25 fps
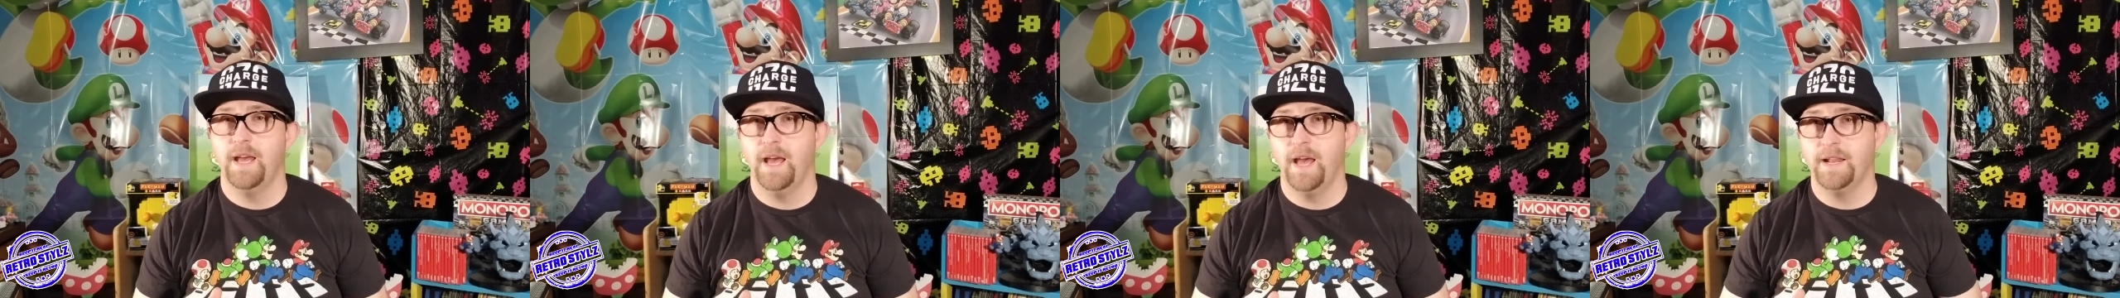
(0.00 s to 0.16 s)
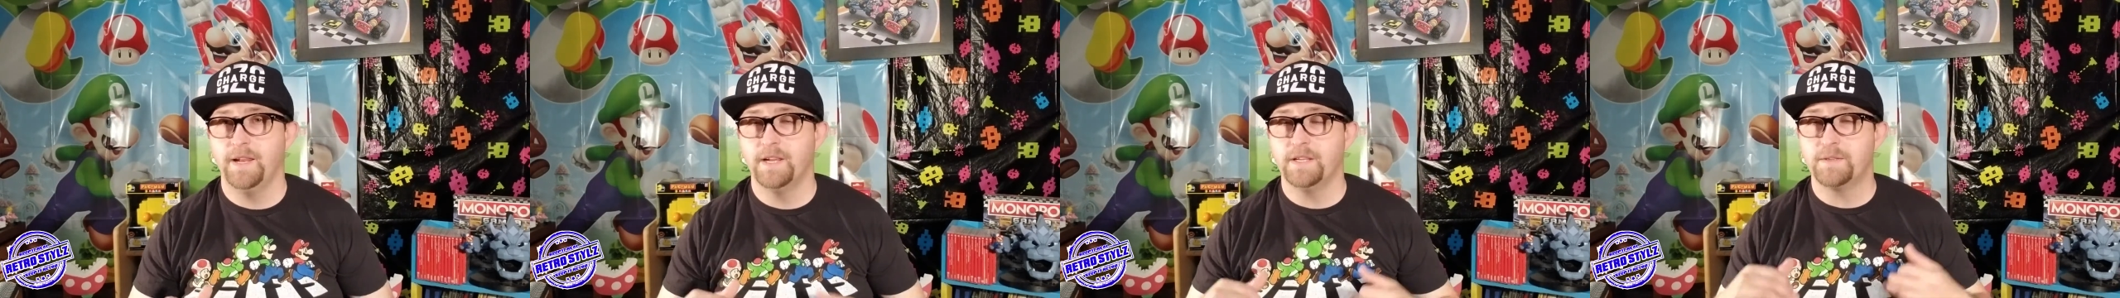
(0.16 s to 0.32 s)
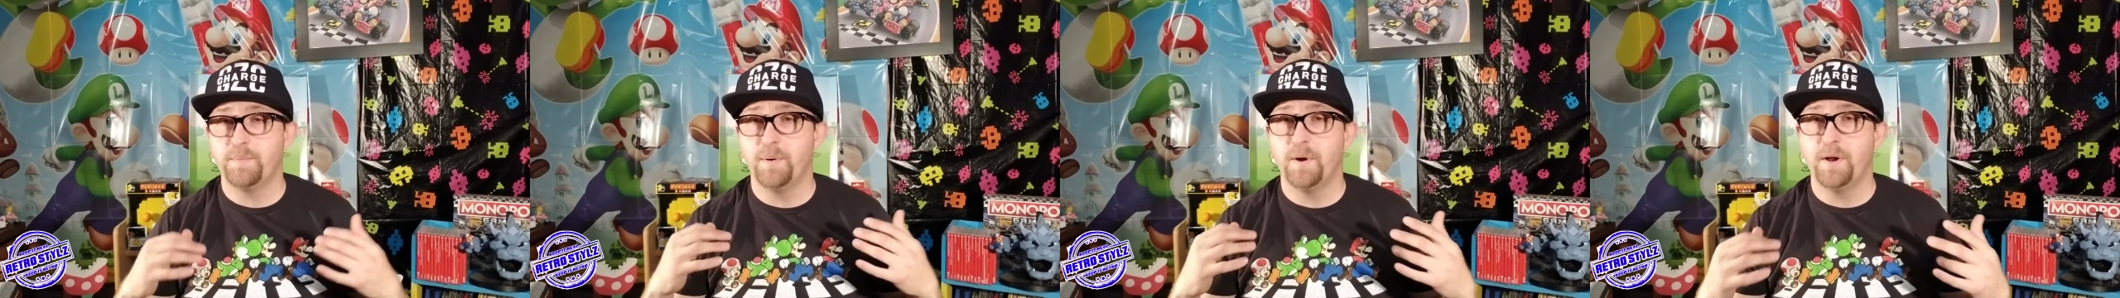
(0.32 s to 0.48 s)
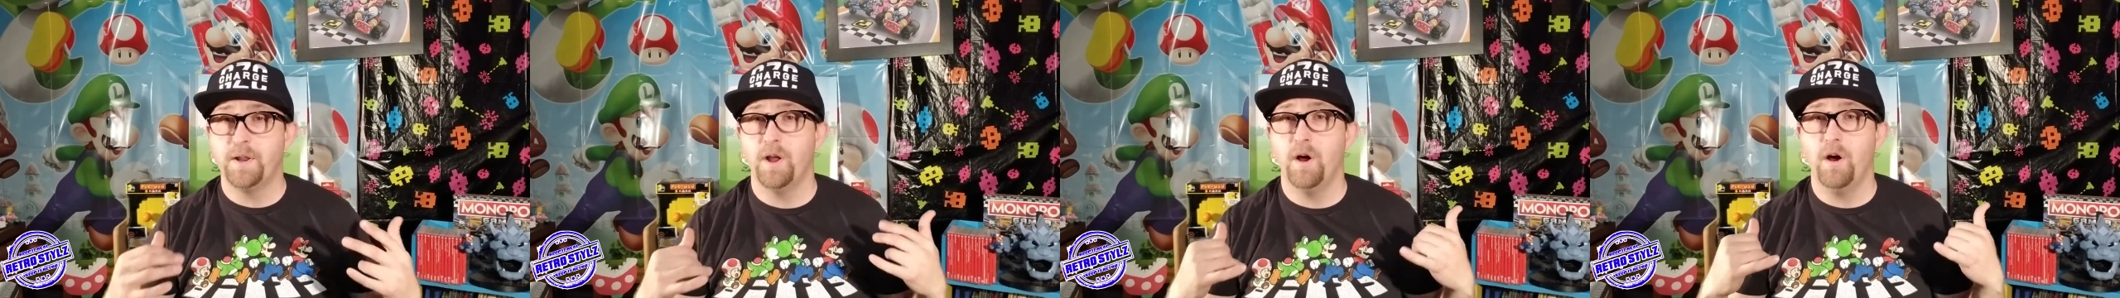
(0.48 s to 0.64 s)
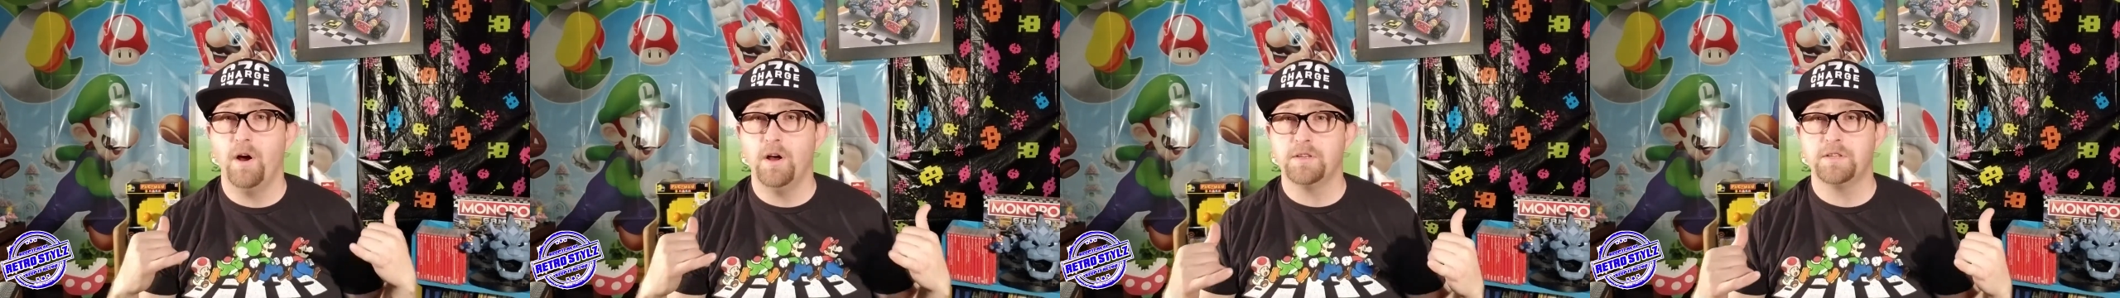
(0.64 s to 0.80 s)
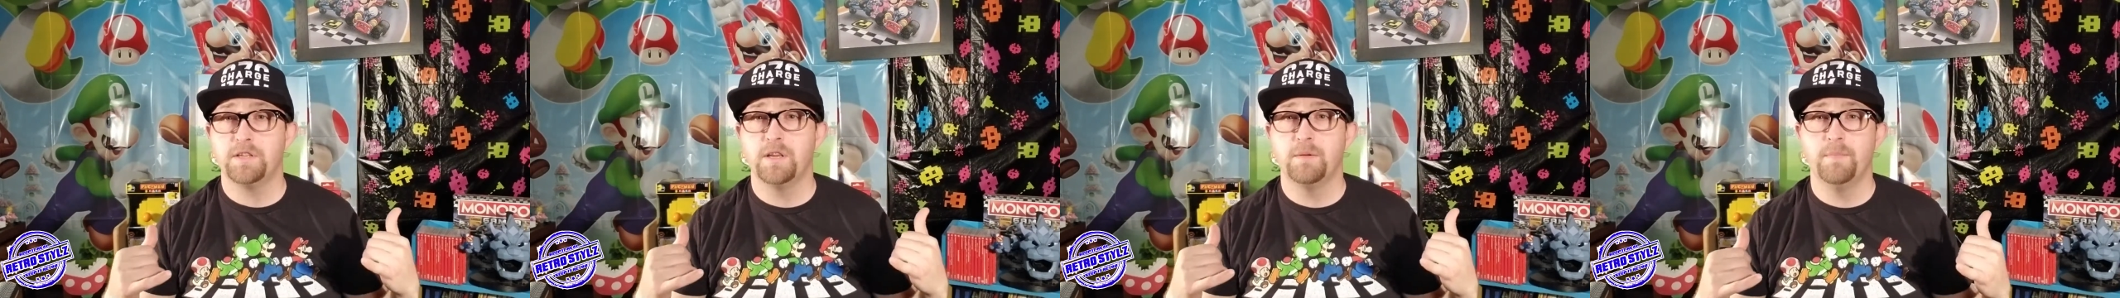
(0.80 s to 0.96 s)
And it's pretty
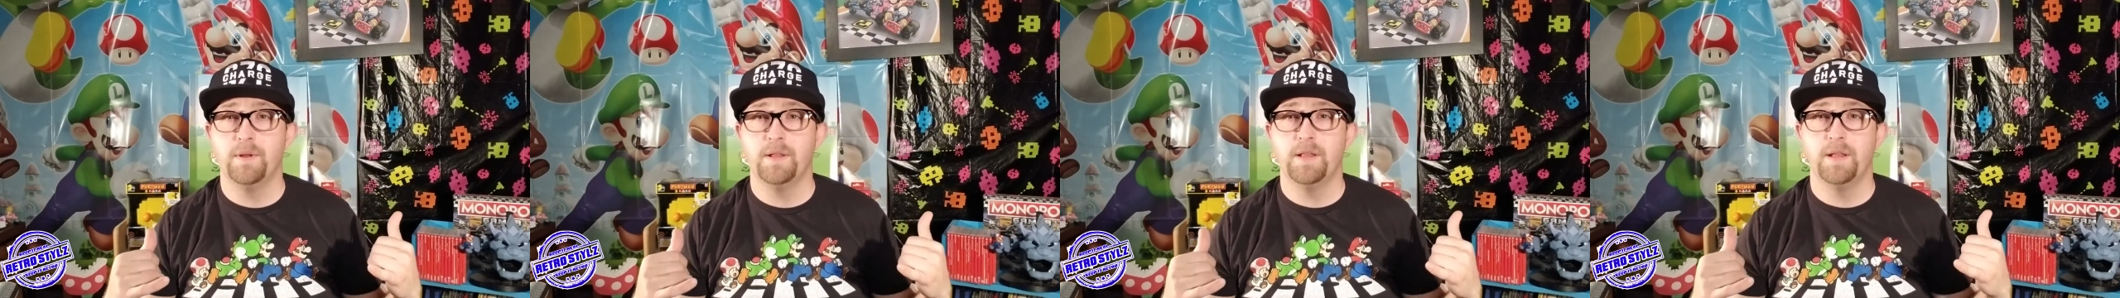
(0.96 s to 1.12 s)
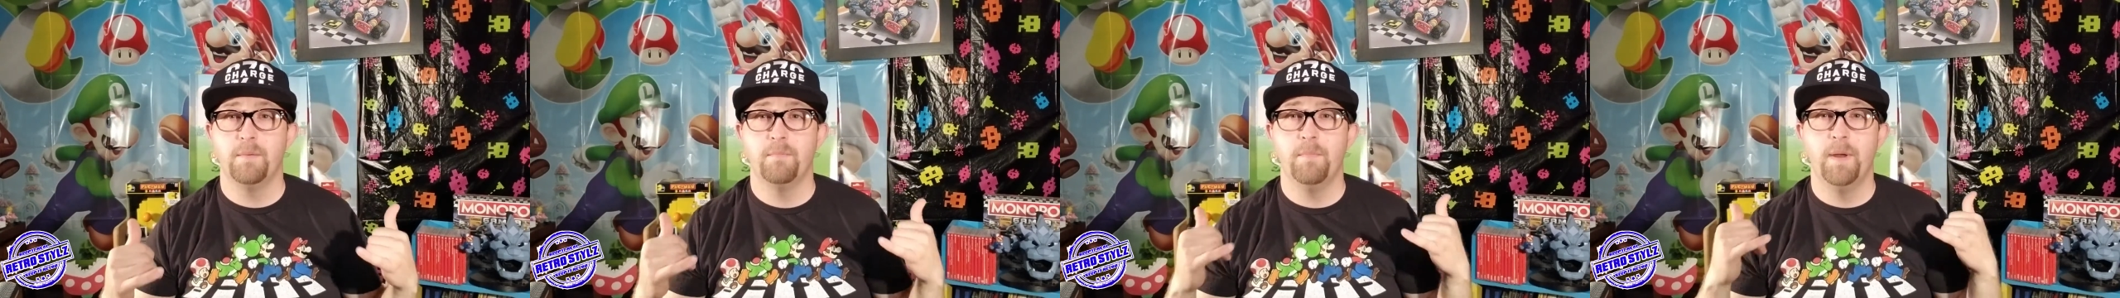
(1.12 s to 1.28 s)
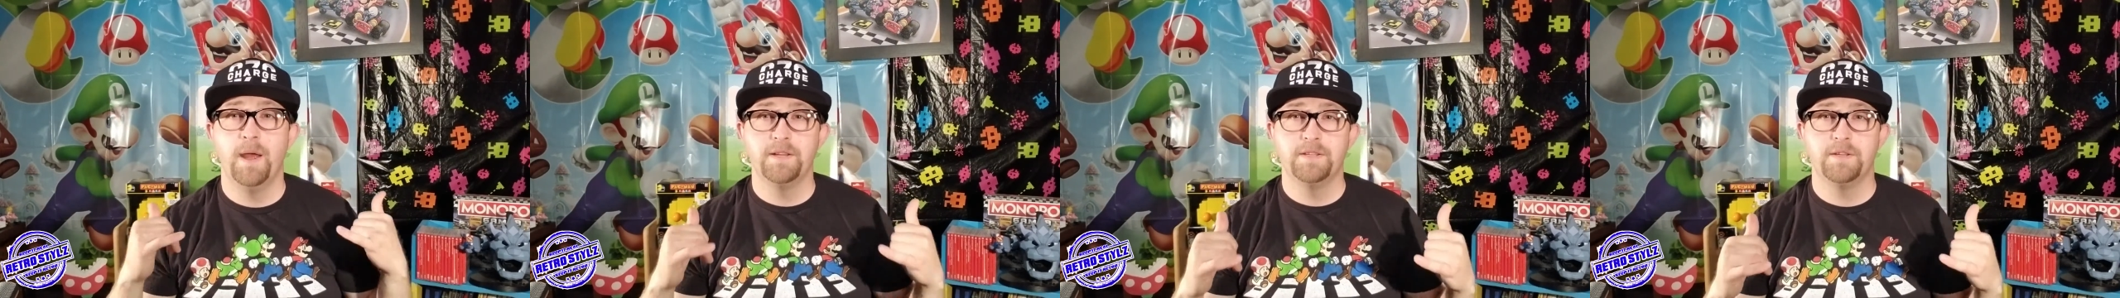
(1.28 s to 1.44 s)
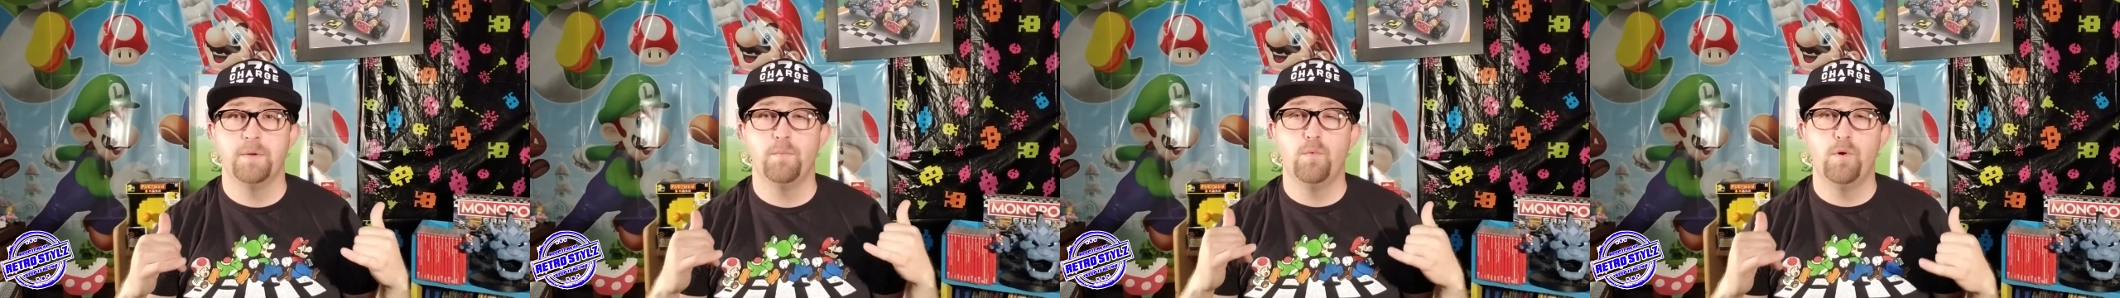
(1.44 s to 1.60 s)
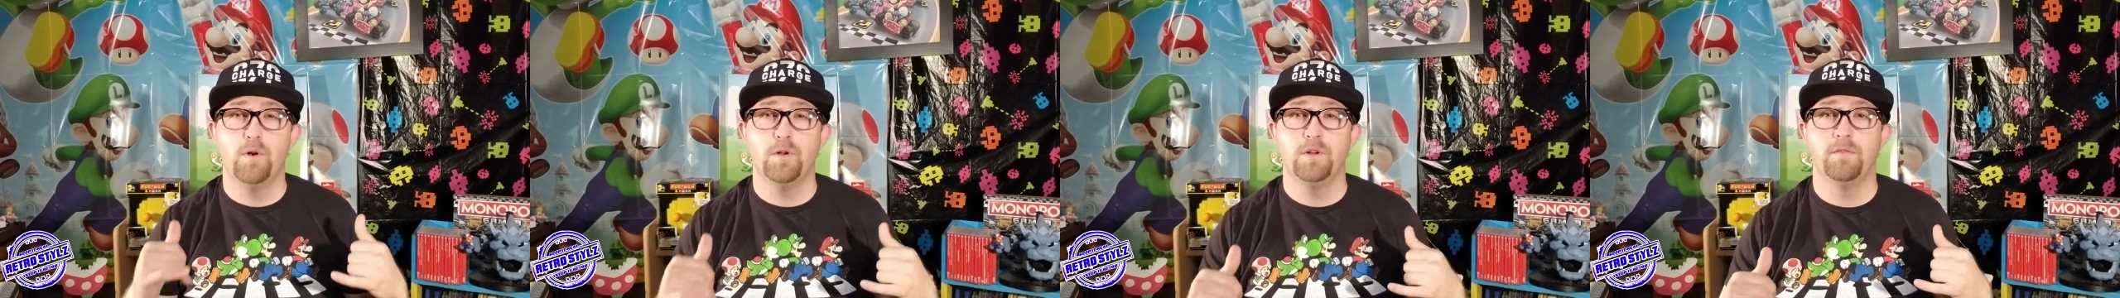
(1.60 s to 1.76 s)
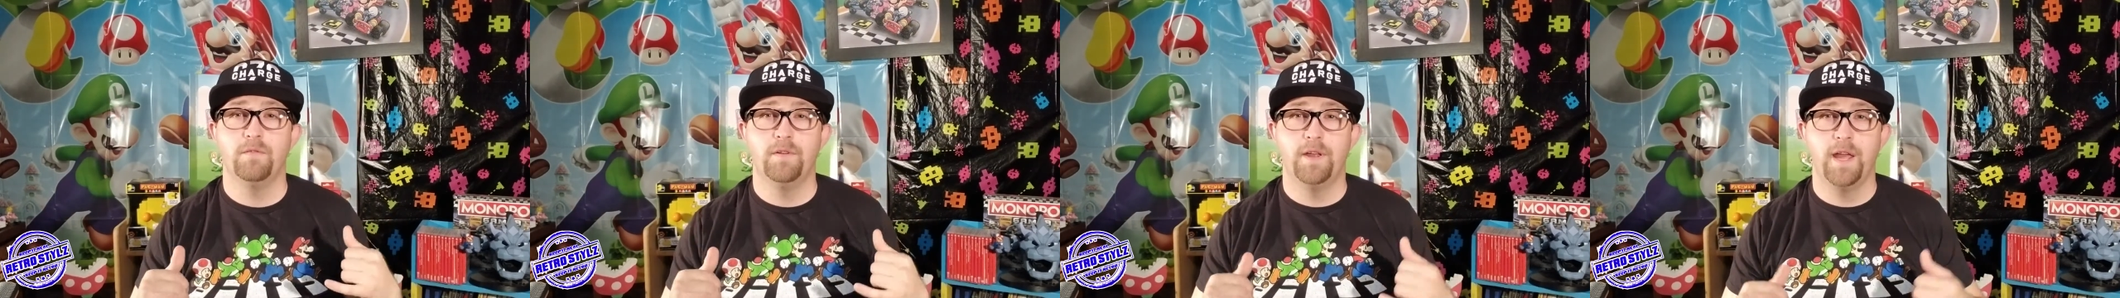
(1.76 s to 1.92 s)
awesome in the amazing
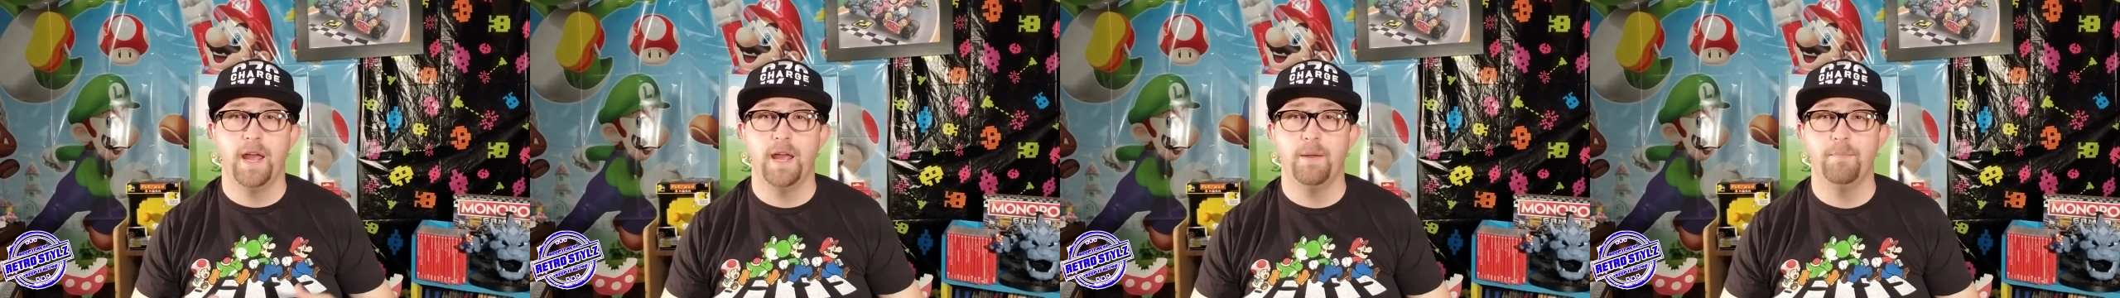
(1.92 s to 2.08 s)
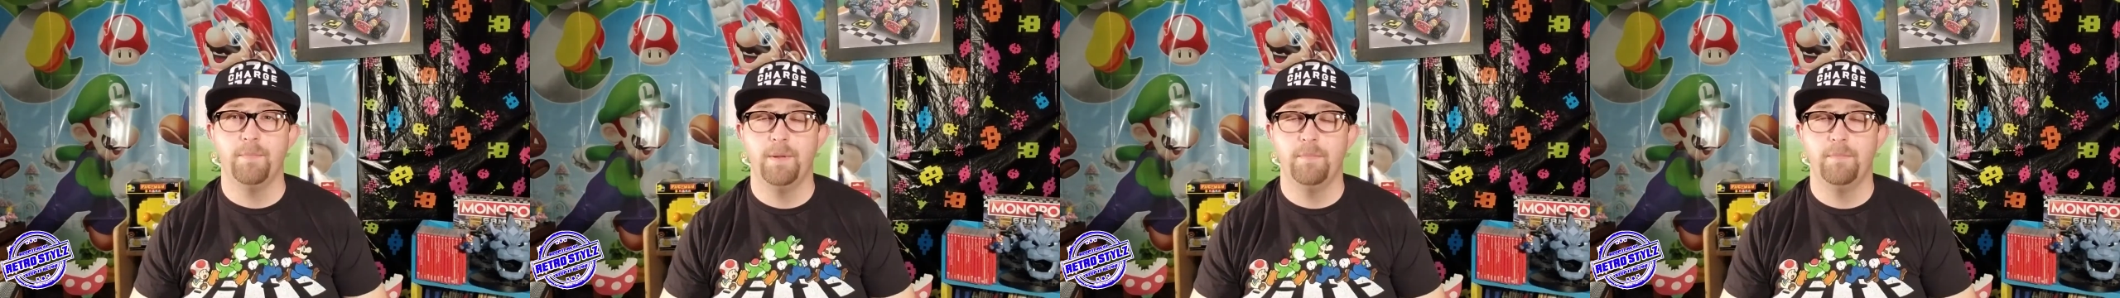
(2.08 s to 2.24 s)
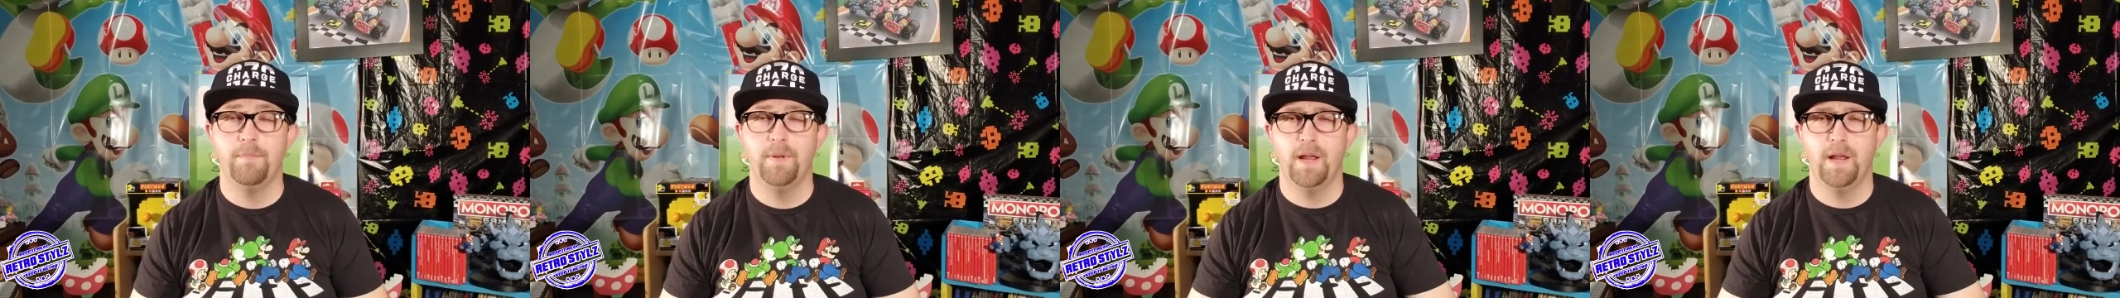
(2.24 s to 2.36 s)
world of gaming